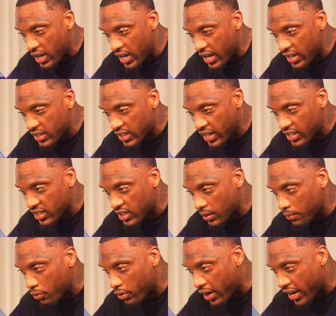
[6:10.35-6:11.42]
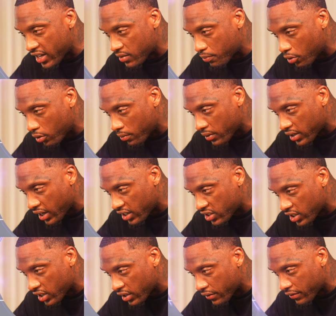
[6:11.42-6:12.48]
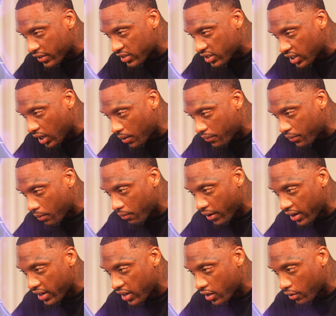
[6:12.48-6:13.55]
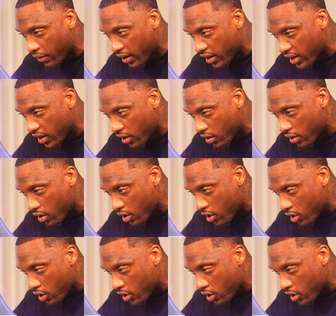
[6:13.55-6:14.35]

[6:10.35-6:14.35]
It's as simple as boom, catching this setup from right here to right here.